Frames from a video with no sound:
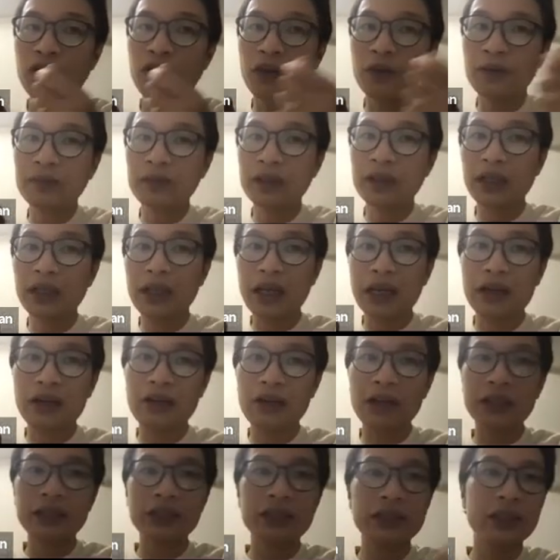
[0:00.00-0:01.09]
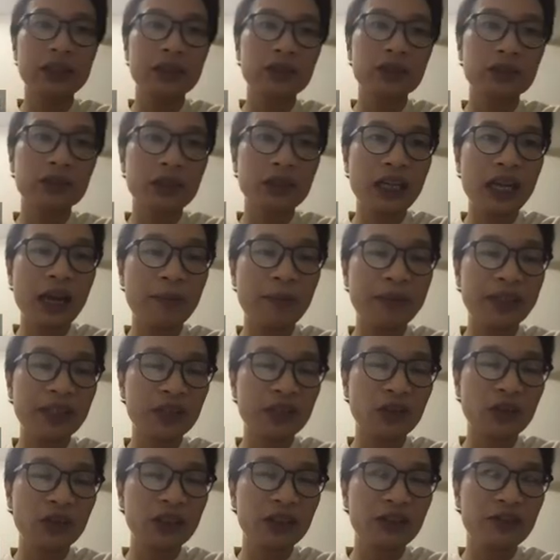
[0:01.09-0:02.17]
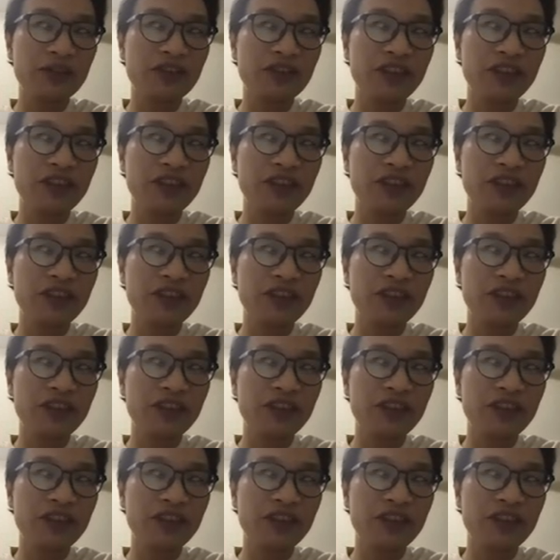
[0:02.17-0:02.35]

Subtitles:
from the Lagrangian to the Hamiltonian